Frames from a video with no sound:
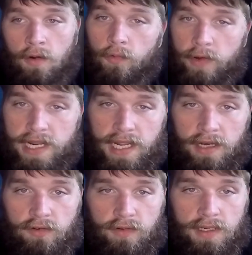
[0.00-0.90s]

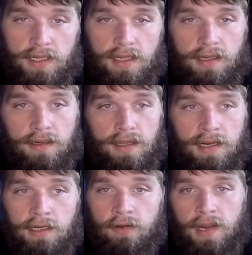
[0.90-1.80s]
re-entry and
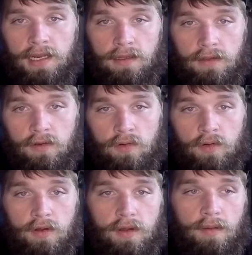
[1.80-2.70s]
integrating
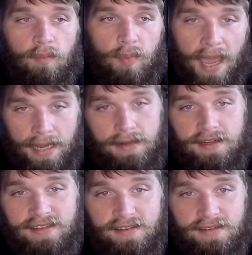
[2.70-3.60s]
you back
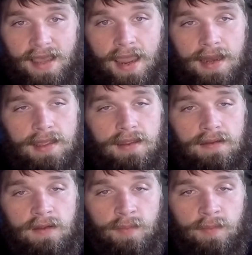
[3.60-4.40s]
into society to